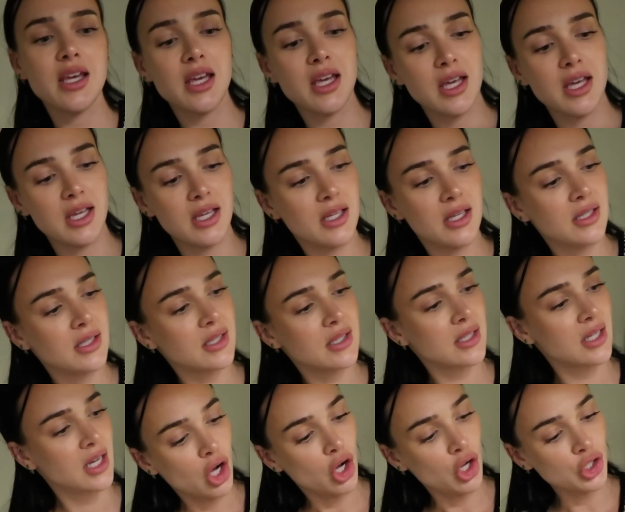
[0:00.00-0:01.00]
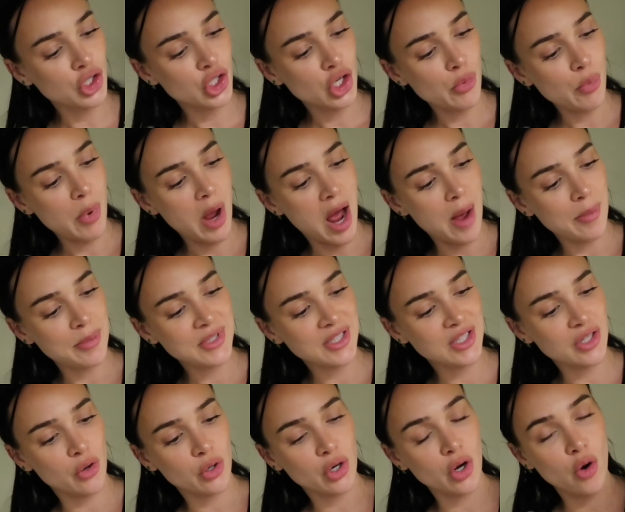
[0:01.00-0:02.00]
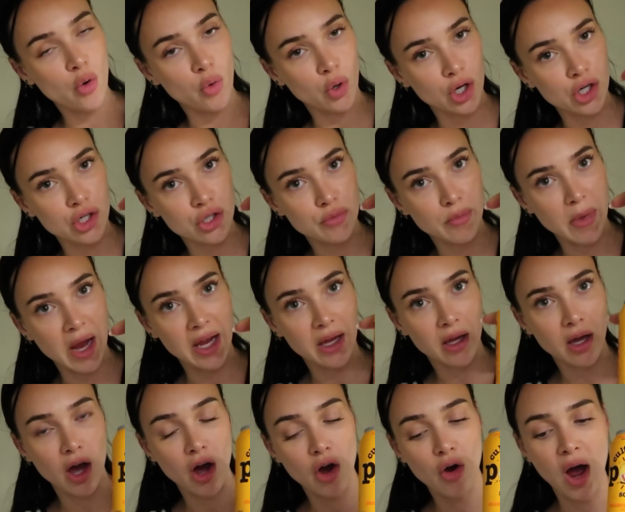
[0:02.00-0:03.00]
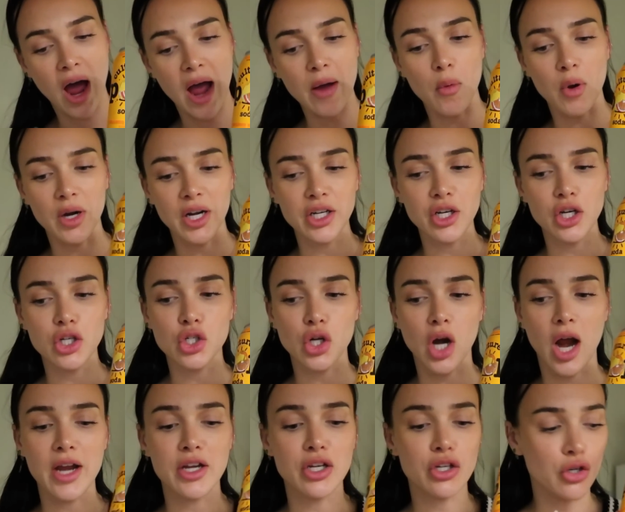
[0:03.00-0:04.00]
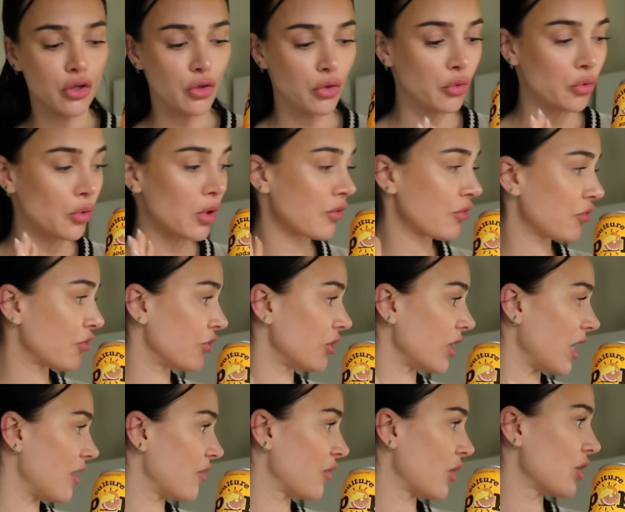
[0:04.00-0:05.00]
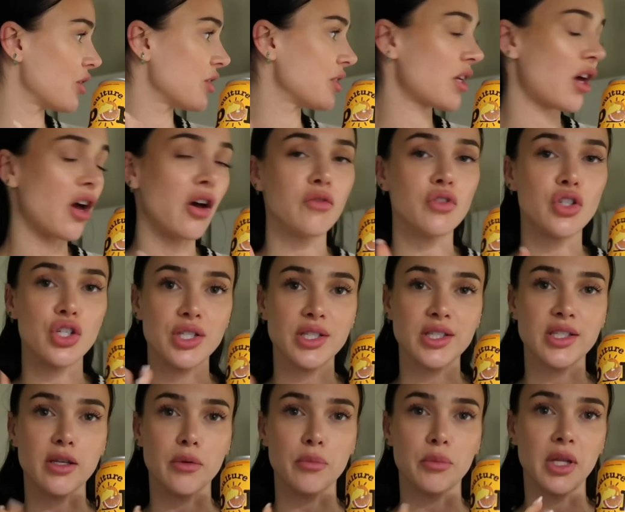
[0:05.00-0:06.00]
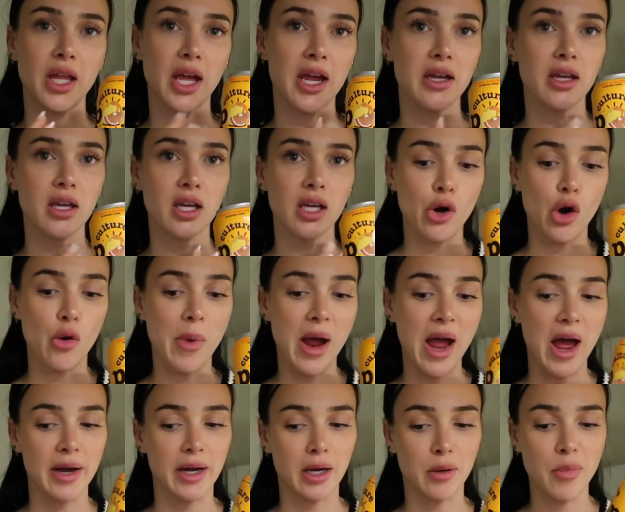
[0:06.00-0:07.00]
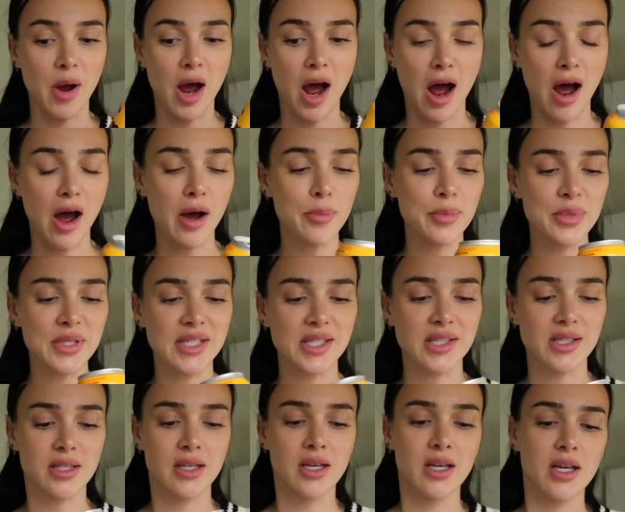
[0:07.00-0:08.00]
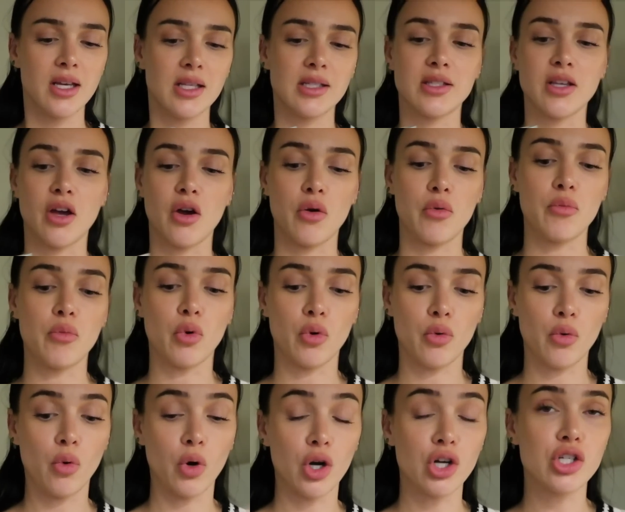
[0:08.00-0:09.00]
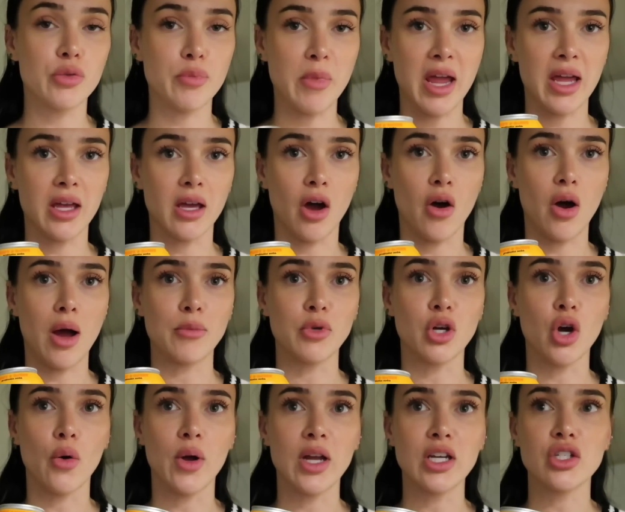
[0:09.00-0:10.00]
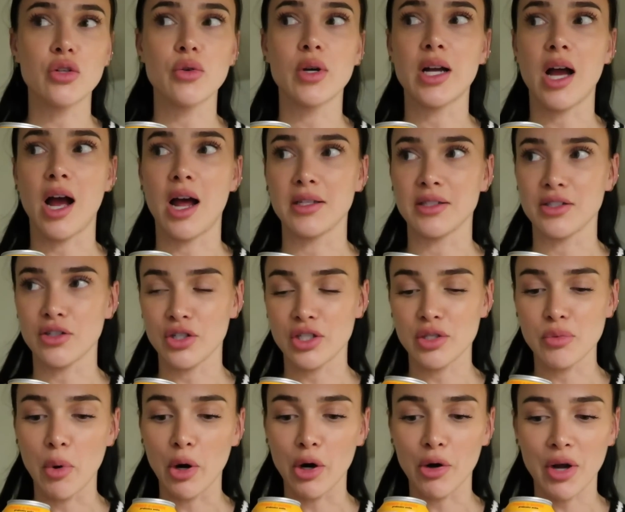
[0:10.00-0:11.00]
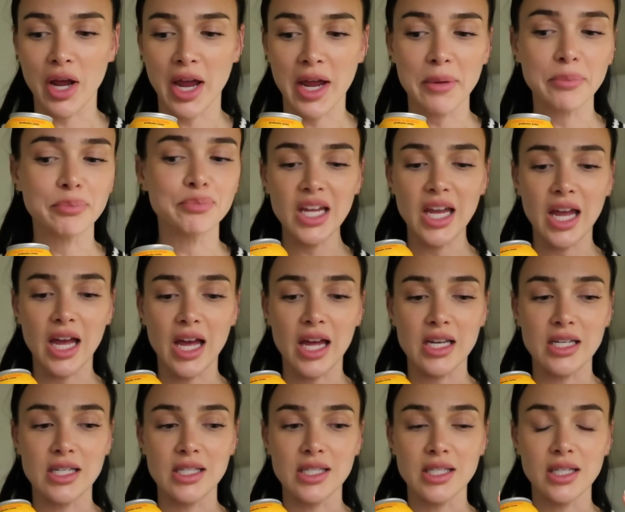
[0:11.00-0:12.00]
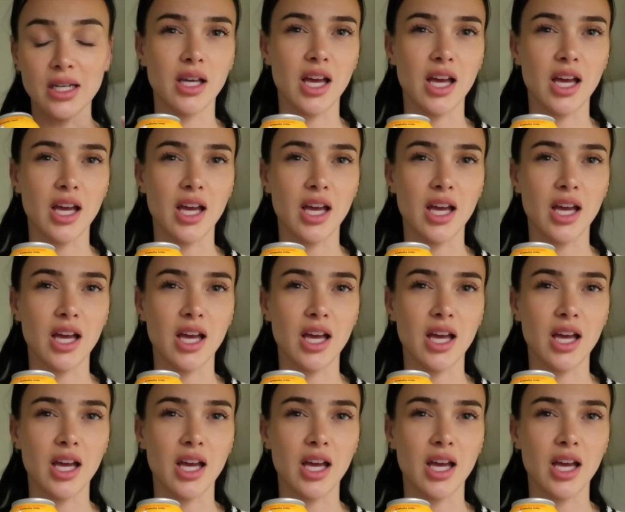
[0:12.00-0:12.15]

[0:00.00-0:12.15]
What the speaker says: is Culture Pop Soda Orange Mango. I wanted to try new flavors of just some like probiotic pops. So orange mango. I'm going to a concert tomorrow night and